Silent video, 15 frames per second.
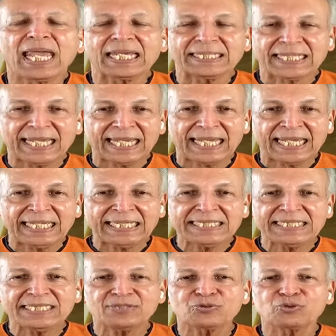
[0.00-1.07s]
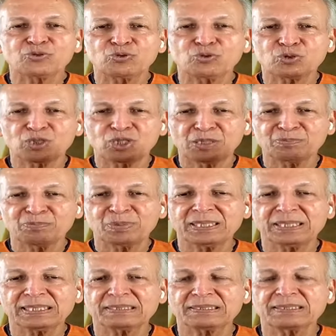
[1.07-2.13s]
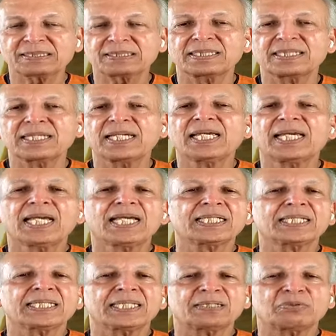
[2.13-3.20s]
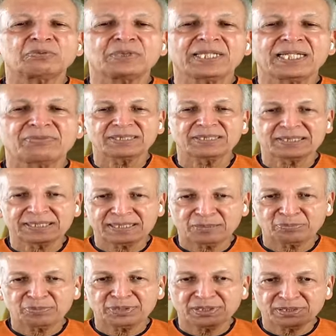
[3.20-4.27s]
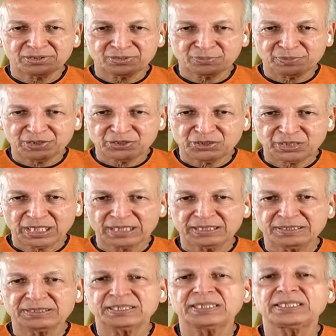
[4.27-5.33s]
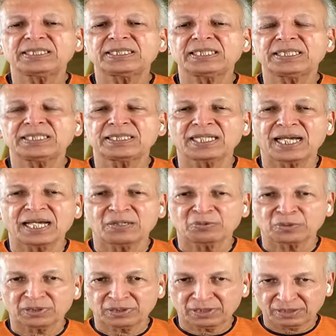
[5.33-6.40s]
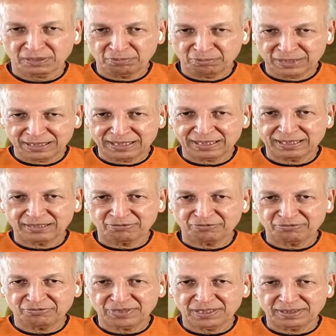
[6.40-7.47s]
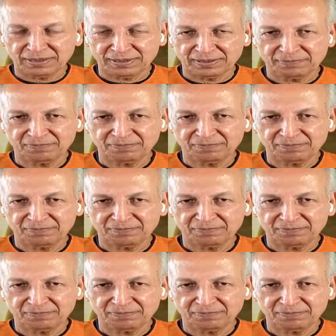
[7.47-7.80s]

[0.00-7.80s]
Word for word: And hand is so complex that we a separate specialty in our medical field.